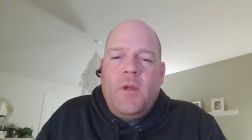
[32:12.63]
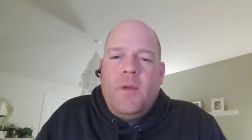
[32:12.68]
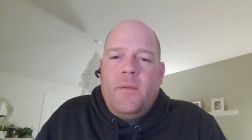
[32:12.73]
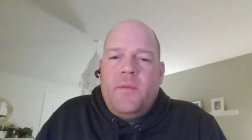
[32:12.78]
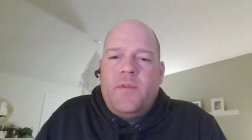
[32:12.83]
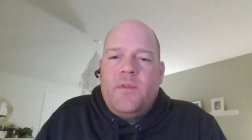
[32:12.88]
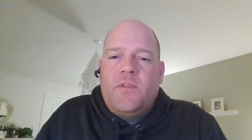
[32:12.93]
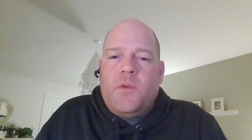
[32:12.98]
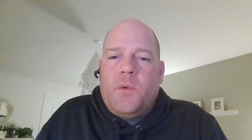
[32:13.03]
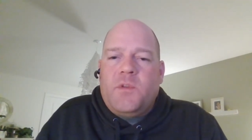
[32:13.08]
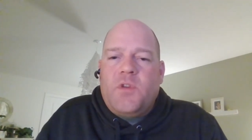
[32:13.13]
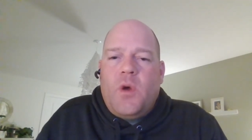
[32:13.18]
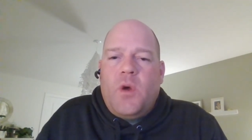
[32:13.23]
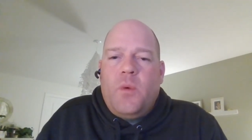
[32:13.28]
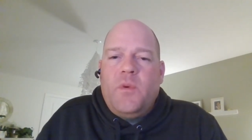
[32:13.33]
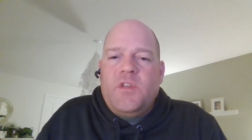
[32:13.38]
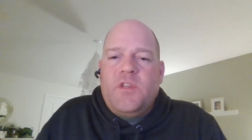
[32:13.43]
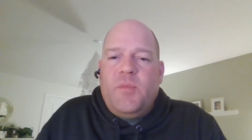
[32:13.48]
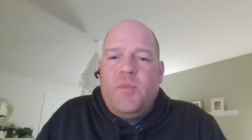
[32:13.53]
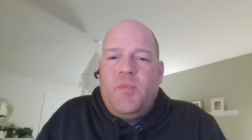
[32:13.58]
So it's
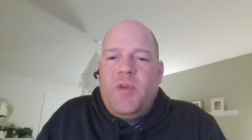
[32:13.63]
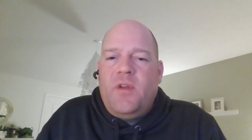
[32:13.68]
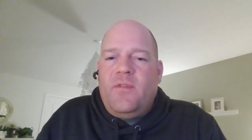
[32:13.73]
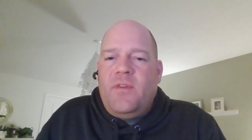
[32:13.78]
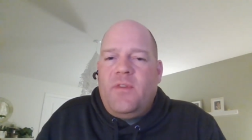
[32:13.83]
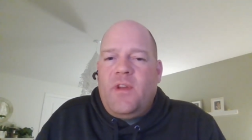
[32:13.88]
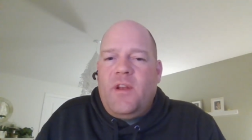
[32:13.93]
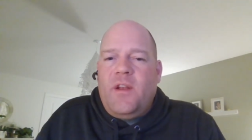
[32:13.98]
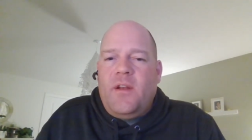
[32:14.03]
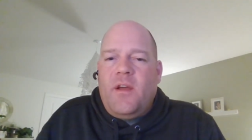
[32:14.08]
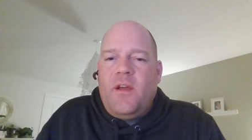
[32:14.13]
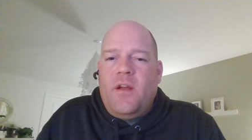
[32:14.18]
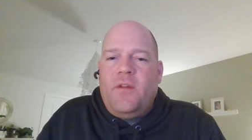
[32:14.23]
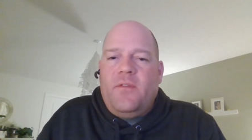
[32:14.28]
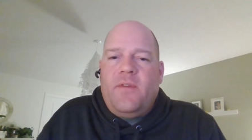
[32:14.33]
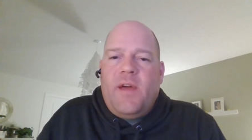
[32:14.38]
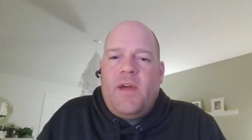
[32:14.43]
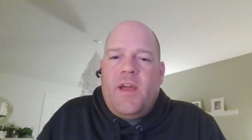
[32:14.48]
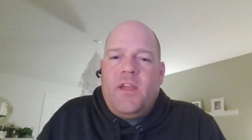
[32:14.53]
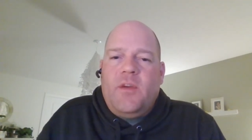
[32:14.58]
always a bit of an
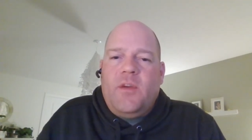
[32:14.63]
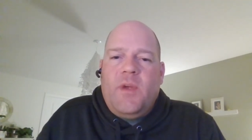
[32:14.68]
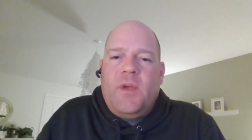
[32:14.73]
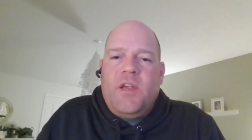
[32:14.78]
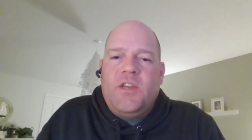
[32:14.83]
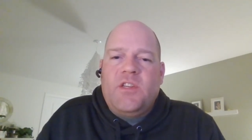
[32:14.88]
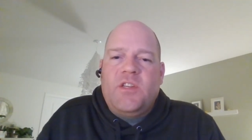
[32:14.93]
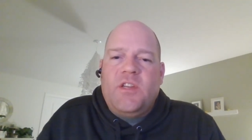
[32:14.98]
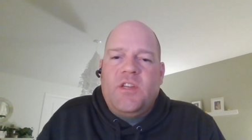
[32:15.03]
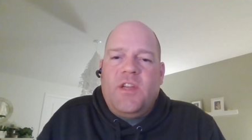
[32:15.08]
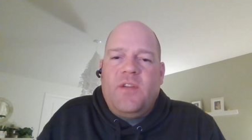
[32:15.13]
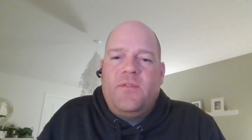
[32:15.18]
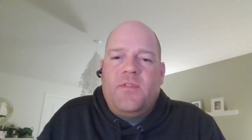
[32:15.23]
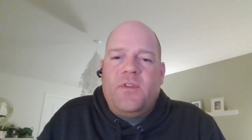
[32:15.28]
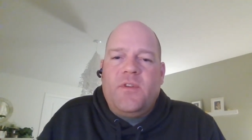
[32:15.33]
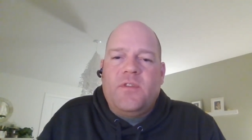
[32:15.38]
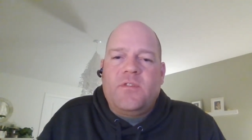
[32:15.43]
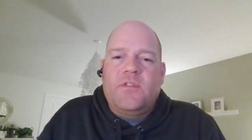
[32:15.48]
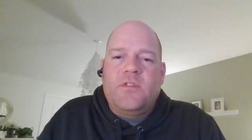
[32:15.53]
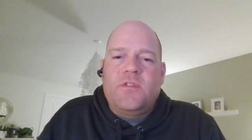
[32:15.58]
evaluation. If
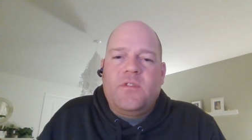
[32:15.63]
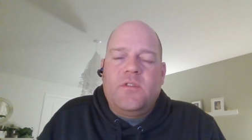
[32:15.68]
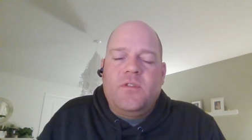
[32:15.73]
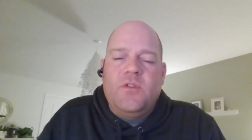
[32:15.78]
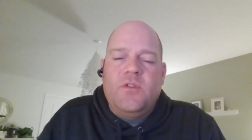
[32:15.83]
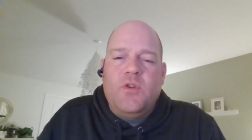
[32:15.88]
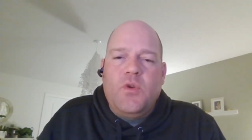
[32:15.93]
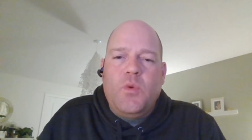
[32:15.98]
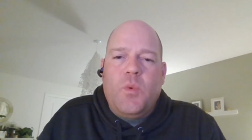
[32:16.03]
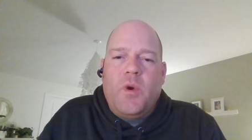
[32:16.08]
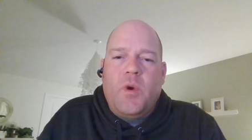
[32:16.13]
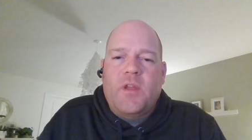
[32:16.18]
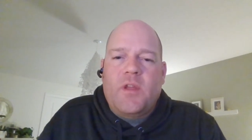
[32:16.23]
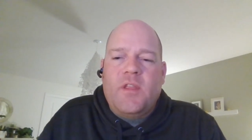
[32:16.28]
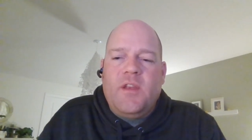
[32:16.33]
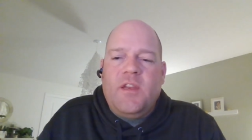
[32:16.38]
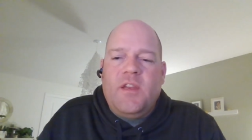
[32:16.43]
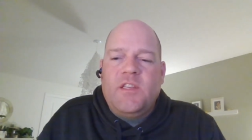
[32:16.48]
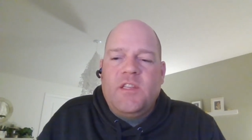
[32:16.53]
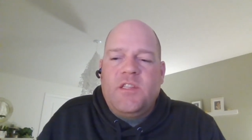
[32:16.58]
there's new work
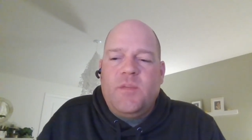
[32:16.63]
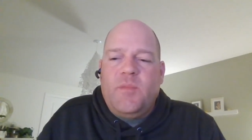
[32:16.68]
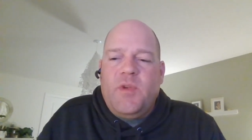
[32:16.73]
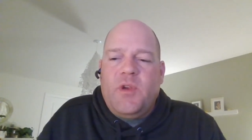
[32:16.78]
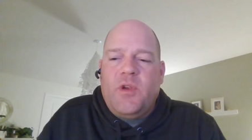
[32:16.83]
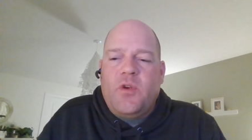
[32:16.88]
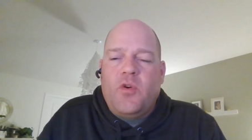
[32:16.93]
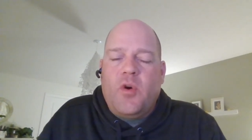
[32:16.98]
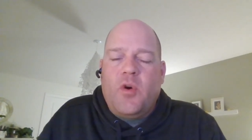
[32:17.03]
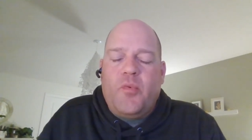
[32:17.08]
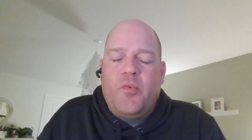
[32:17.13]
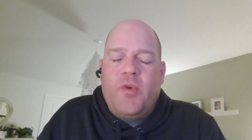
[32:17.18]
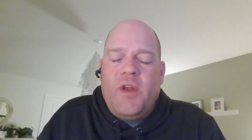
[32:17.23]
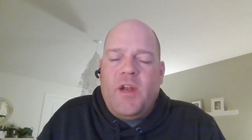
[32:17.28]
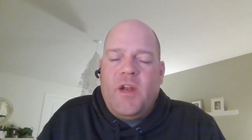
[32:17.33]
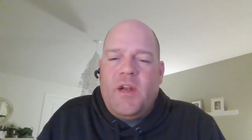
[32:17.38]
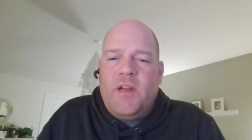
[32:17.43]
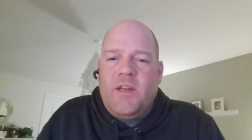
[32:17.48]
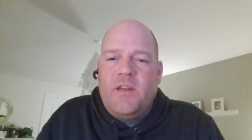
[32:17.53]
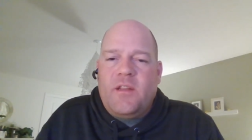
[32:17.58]
that needs to be
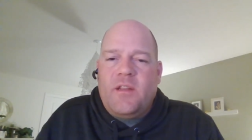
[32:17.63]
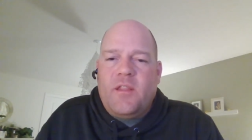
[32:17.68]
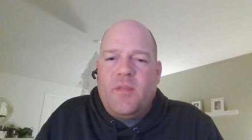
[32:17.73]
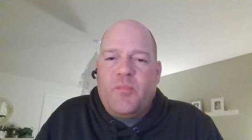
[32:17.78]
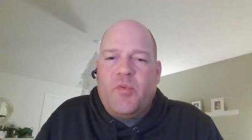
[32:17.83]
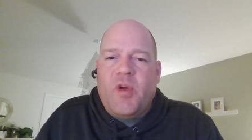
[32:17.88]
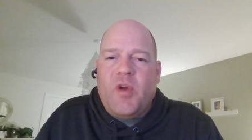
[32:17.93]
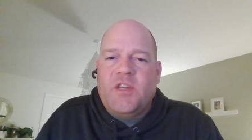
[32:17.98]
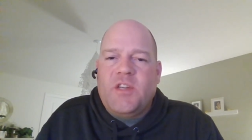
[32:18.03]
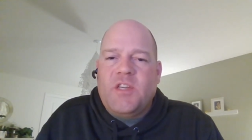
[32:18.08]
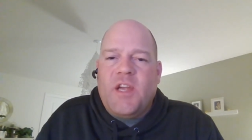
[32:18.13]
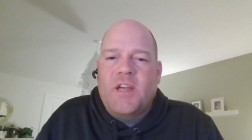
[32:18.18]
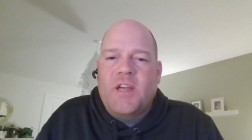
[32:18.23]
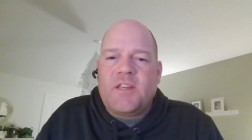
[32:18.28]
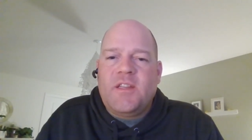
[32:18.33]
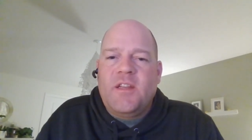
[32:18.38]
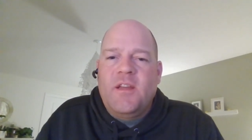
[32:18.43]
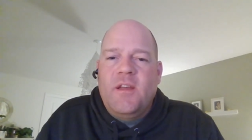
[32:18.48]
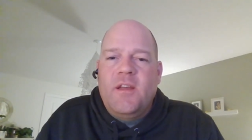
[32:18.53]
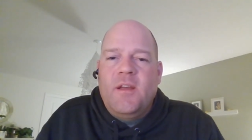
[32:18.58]
incorporated into the
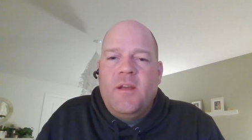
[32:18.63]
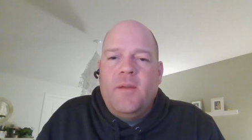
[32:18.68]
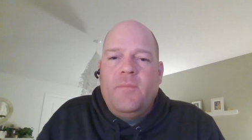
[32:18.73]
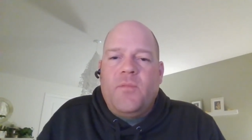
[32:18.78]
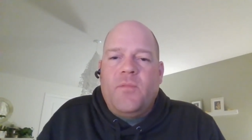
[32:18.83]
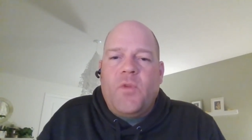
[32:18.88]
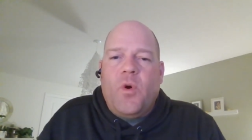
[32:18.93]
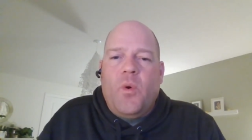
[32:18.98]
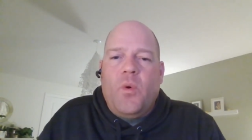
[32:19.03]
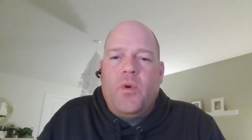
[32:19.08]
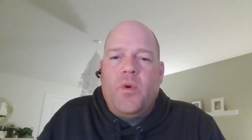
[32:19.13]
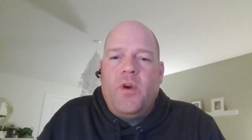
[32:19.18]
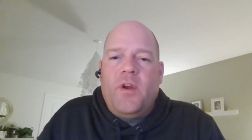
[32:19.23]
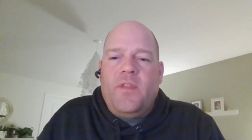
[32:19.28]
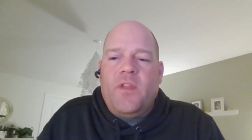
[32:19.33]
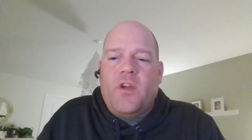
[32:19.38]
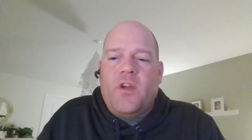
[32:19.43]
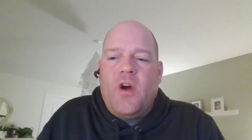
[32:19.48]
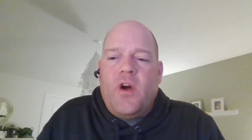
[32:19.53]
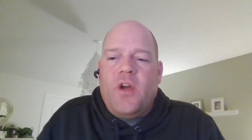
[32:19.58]
project, the owner
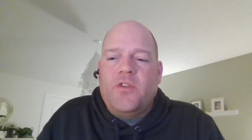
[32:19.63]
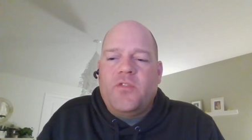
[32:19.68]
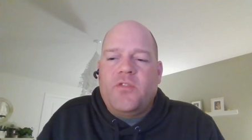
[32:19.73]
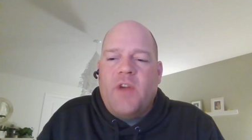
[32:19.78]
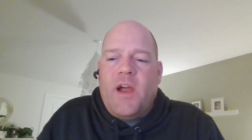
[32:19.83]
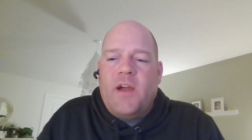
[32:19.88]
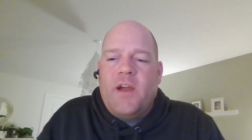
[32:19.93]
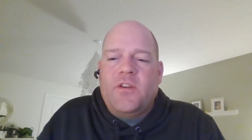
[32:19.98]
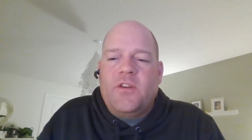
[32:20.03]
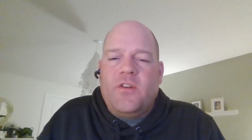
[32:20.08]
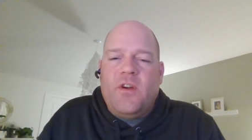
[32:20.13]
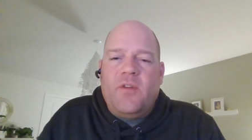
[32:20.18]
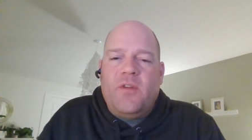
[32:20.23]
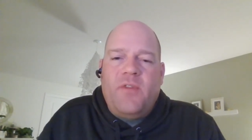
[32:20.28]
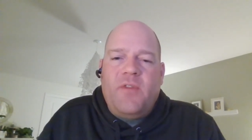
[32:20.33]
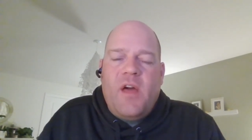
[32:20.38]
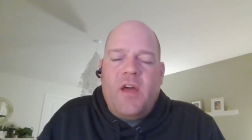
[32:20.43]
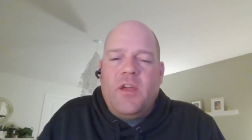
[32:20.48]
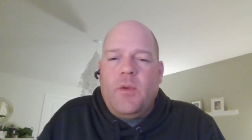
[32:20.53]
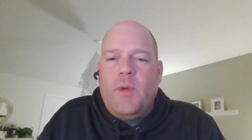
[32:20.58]
and the contractor
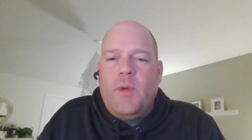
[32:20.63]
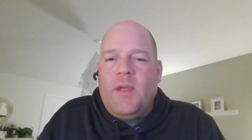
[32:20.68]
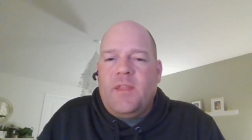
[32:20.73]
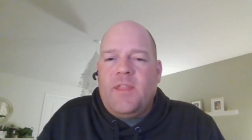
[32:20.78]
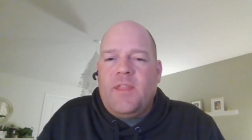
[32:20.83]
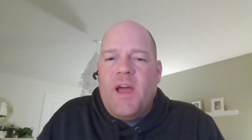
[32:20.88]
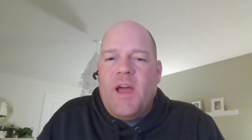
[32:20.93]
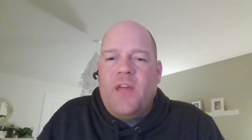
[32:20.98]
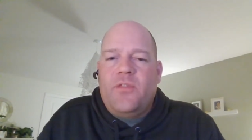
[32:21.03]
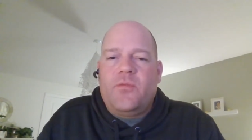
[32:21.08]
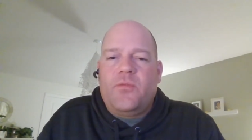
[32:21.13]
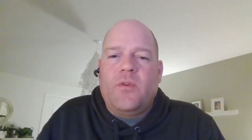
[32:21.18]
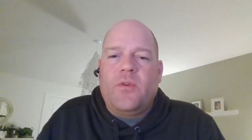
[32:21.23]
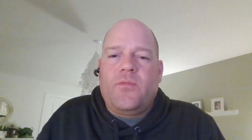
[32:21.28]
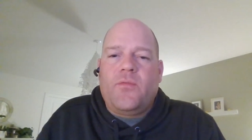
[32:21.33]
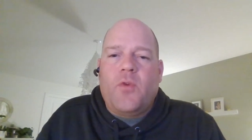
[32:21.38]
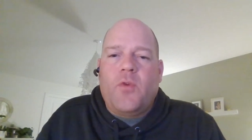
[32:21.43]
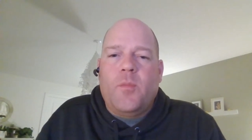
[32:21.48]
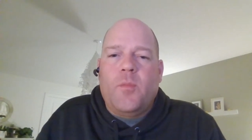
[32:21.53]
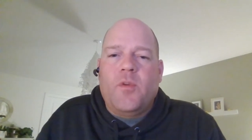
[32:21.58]
evaluate that through a
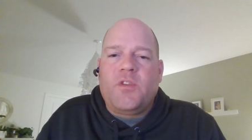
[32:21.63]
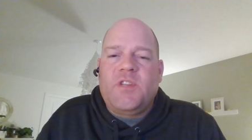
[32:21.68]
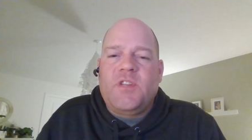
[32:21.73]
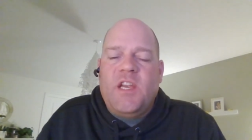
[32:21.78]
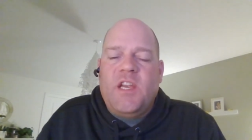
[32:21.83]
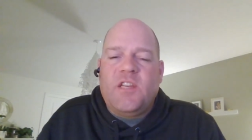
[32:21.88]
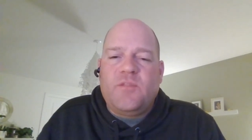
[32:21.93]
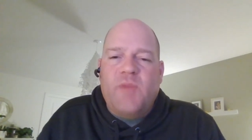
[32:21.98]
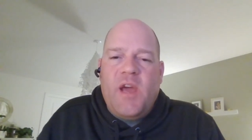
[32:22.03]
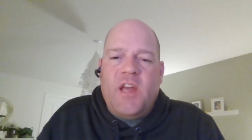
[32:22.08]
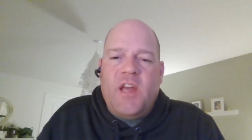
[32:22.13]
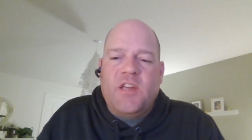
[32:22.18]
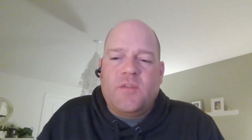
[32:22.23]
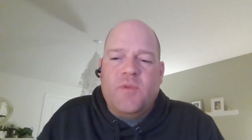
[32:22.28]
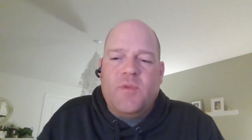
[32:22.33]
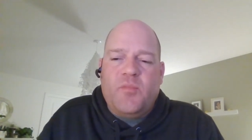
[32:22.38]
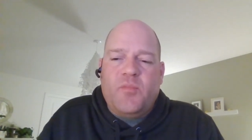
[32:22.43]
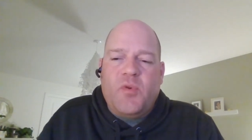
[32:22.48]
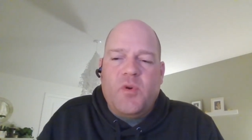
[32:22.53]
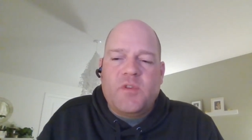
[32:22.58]
formal change
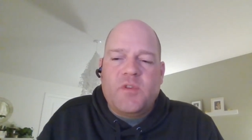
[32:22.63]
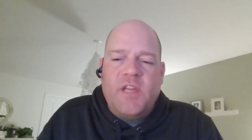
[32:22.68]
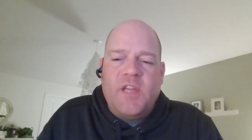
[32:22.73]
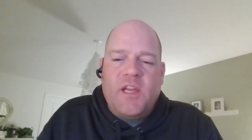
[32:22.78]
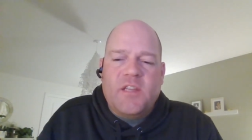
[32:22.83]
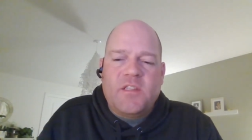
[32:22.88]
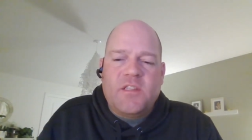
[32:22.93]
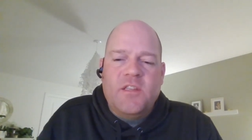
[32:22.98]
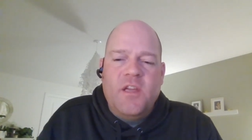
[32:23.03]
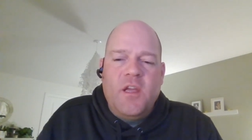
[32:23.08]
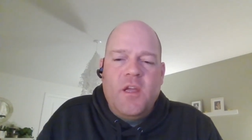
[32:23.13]
management process